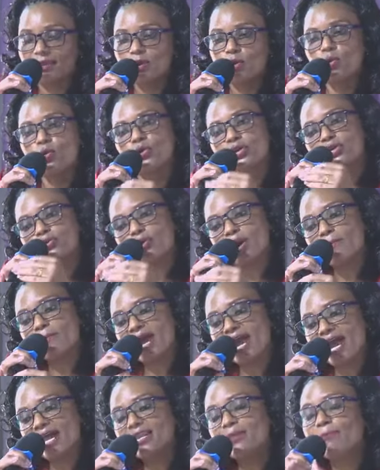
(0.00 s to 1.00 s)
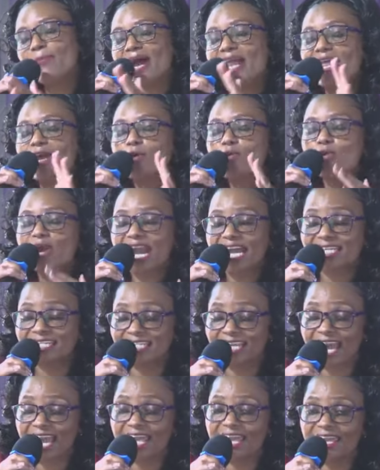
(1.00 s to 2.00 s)
ukiwa mahali pale
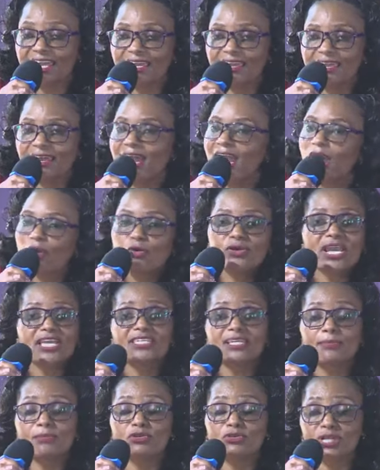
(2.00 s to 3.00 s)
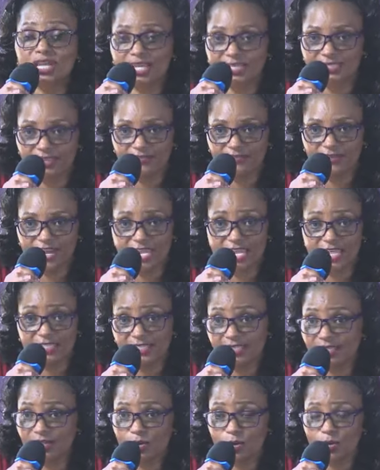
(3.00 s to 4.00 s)
ukatae, hakuna jambo tunaweza fanya,
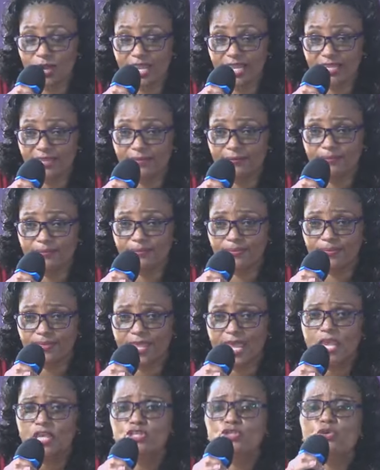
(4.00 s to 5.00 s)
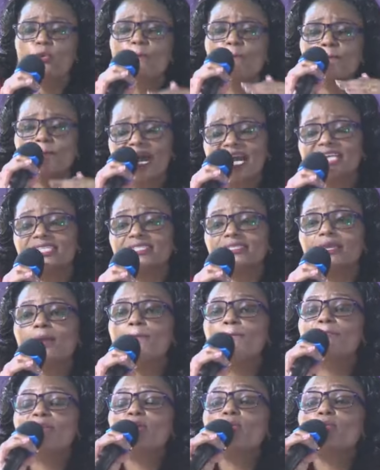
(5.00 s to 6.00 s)
si ni kweli? You must
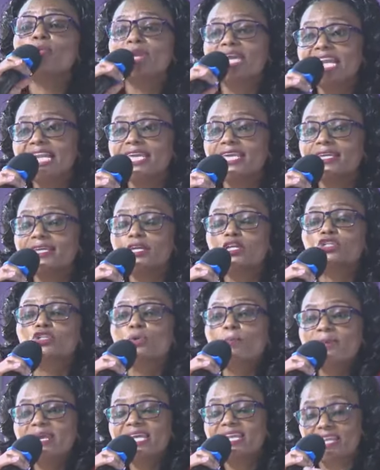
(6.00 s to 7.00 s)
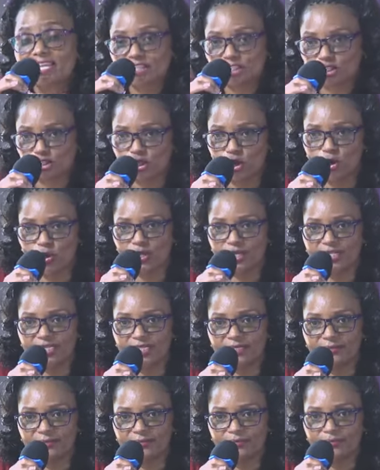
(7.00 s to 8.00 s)
be willing to be restored.
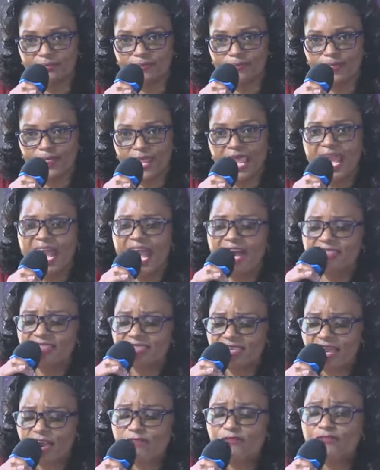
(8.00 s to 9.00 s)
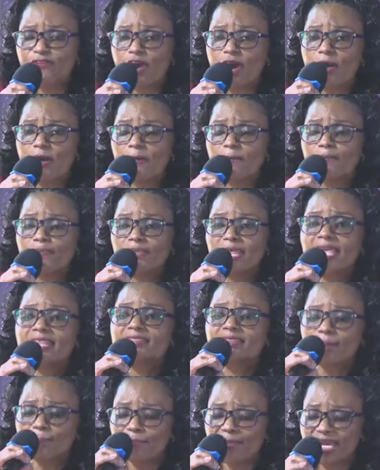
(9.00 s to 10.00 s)
And therefore,
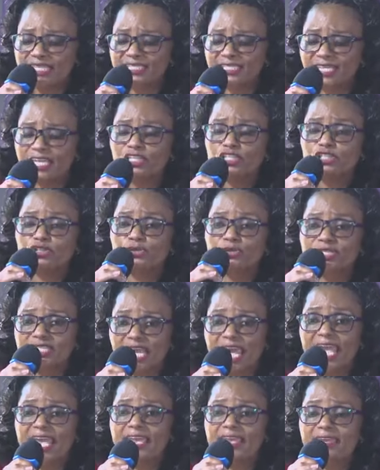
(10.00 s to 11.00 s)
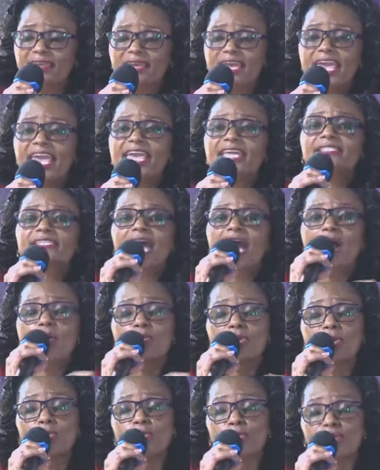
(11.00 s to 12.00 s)
the message today is, are
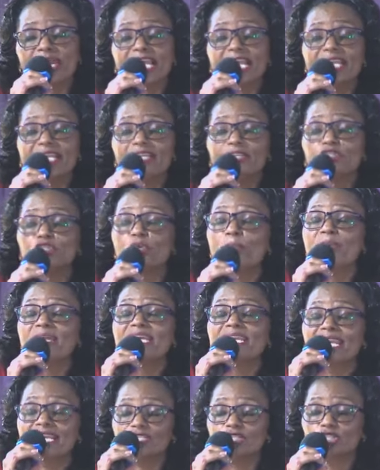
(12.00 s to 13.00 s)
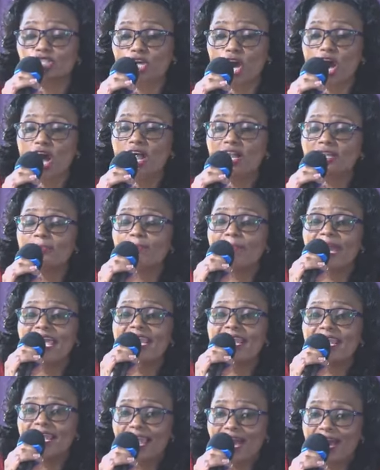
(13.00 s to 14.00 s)
we willing to be restored by
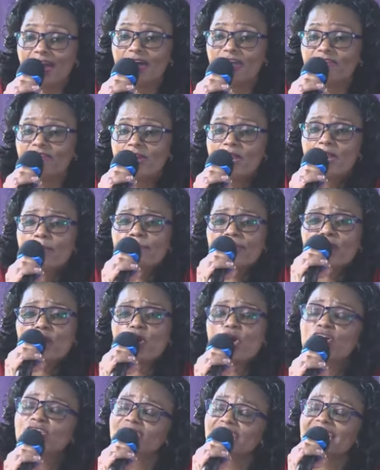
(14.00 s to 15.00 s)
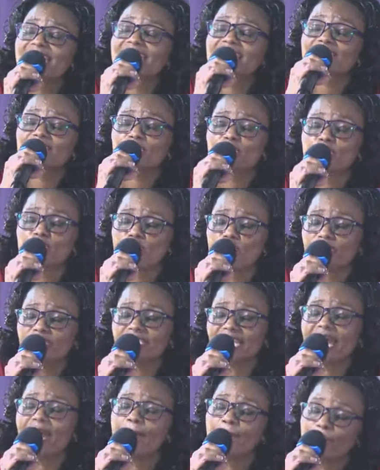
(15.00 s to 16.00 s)
love? Because it is not
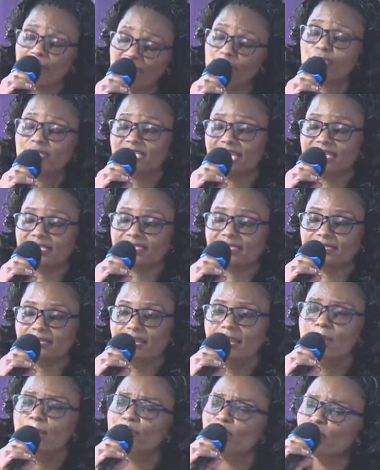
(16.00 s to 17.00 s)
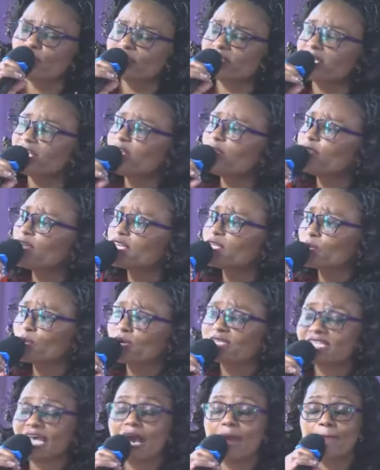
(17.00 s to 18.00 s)
about us. Because if it
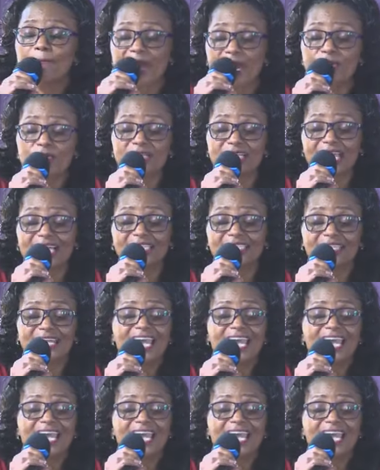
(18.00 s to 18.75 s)
was about us,